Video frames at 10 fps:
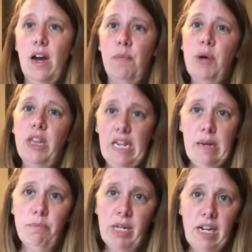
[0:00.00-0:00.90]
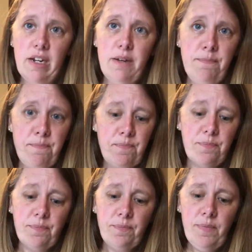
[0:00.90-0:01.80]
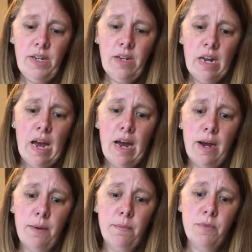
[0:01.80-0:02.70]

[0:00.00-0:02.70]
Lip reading: put the implant in.